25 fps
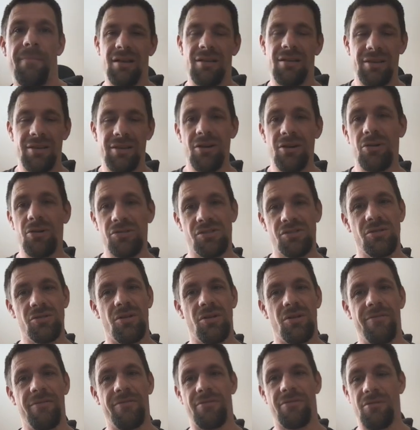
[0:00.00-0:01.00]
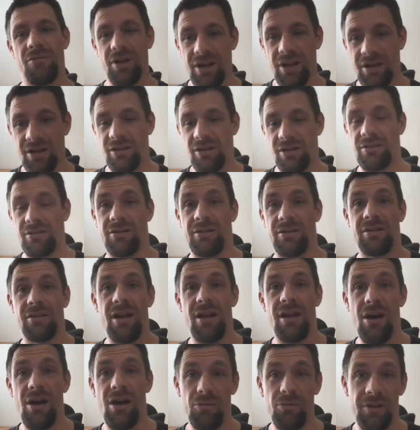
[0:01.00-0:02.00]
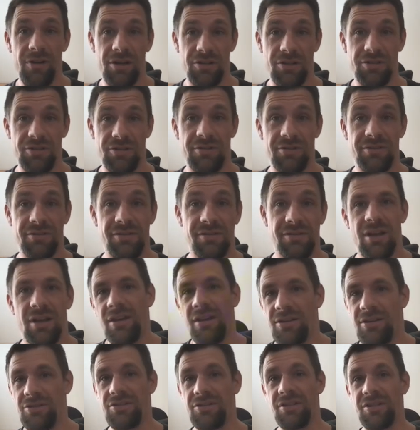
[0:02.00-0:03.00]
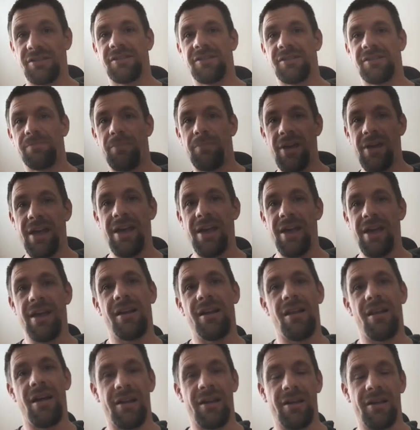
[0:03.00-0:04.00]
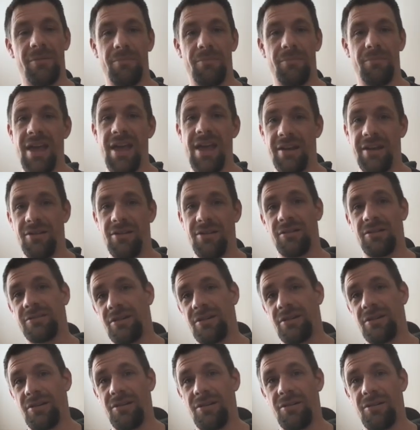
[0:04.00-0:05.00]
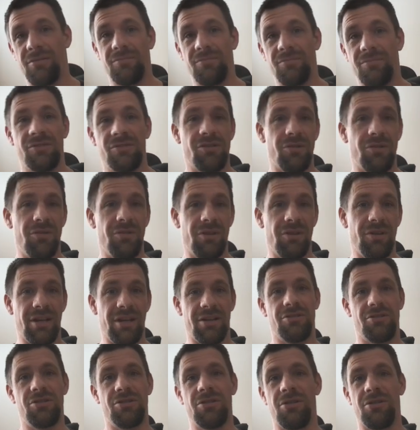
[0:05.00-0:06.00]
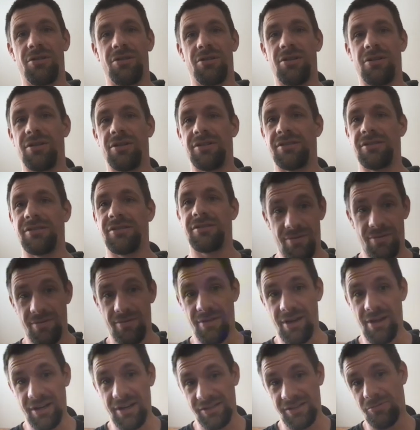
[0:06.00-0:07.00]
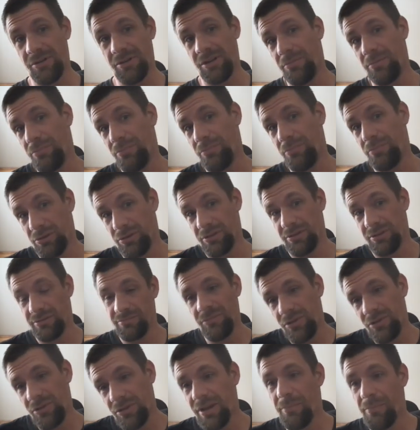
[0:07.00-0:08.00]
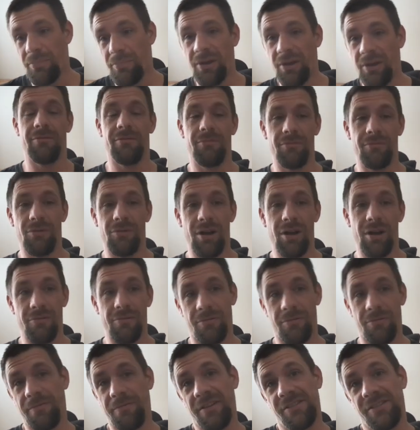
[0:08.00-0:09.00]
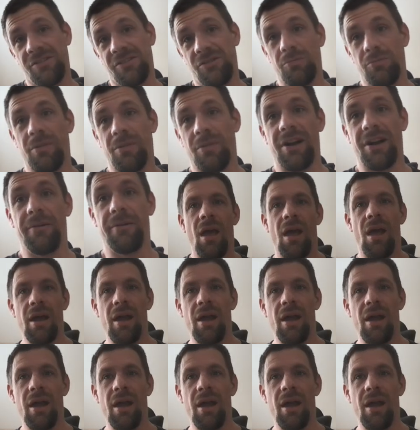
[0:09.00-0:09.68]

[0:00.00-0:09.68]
They also have regular cloud versions. You just pay like a Make.com, so you get a choice. That is really important. You can pick whatever fits you better.